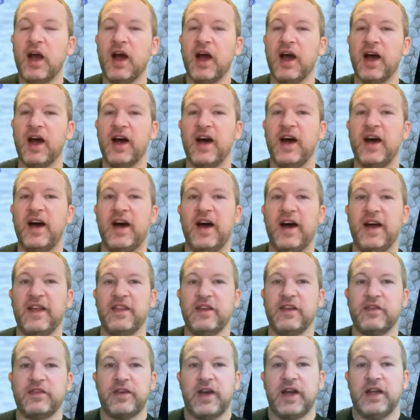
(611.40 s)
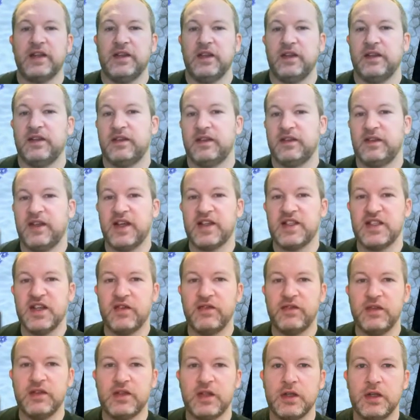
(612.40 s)
And the fact that there's
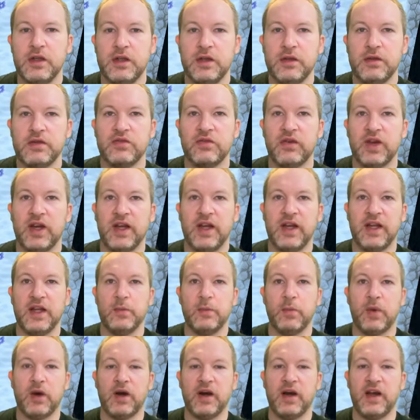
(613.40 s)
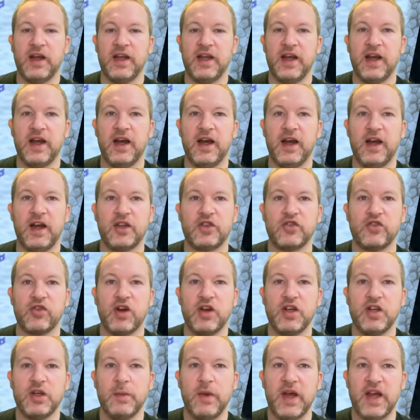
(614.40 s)
nothing to lose, really, by
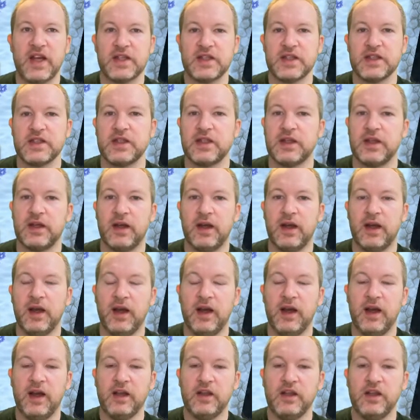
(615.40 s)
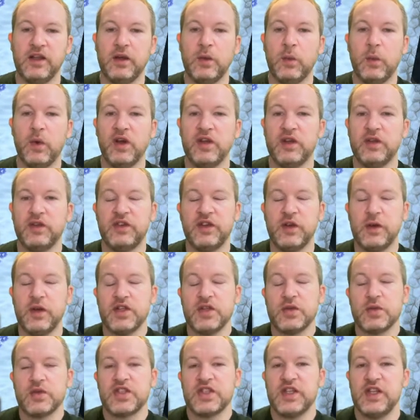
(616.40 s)
trying your best. What you'll do
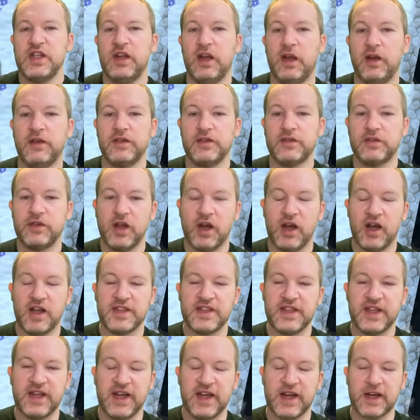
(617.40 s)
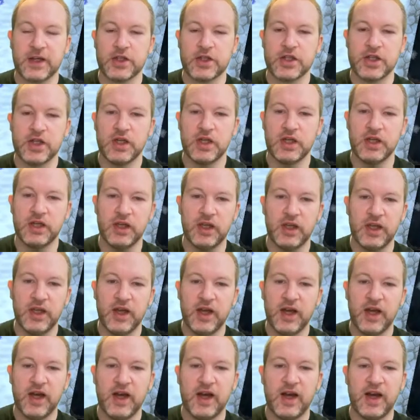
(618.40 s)
is you'll see loads of cards in action.
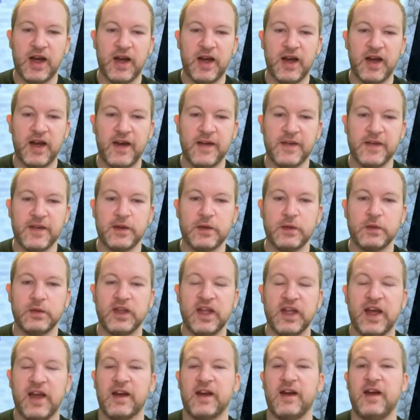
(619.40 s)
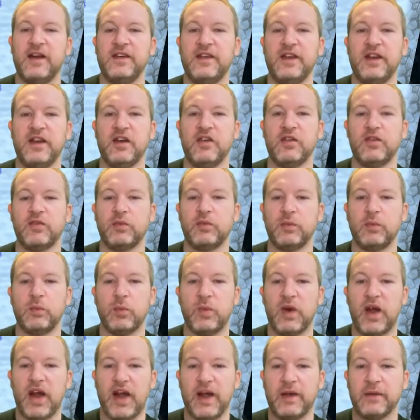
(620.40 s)
You'll get an idea of
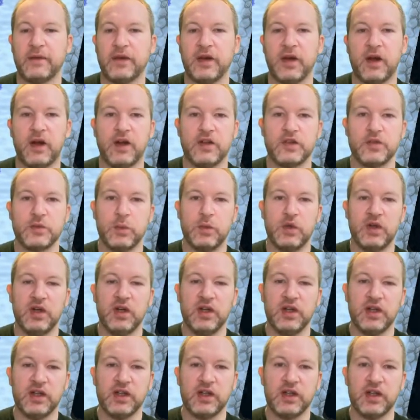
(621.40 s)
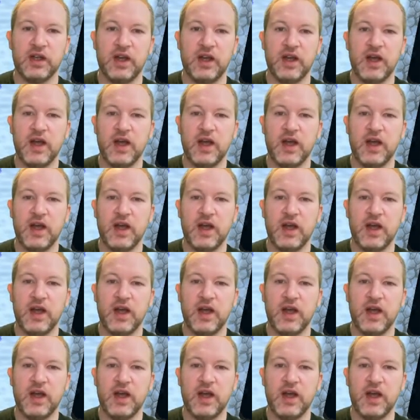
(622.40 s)
how cards work.